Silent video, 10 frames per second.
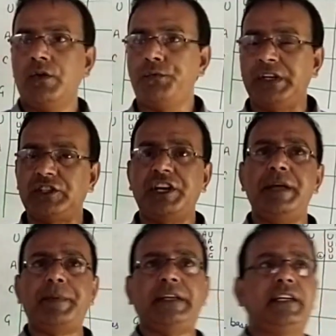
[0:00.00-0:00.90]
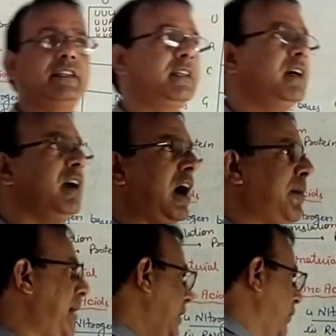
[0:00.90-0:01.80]
which represent the
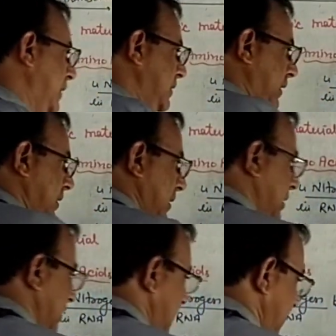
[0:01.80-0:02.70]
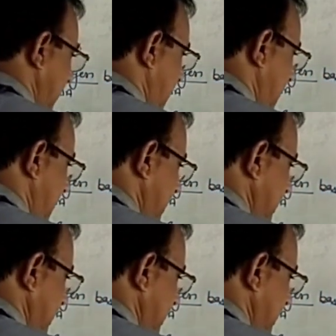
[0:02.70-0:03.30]
amino acid. There are